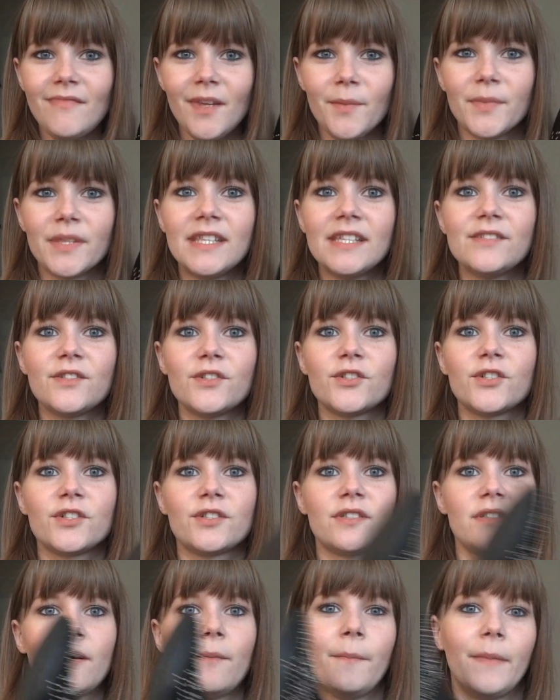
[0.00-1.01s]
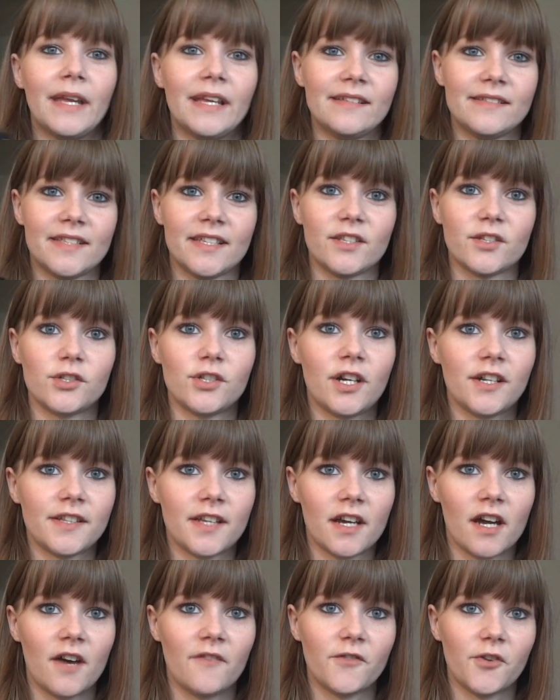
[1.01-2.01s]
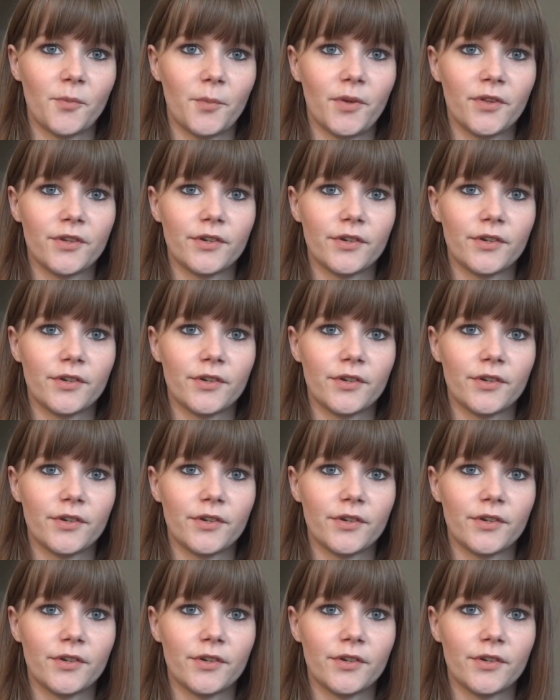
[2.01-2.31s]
But these are just amazing. They're not that comfortable.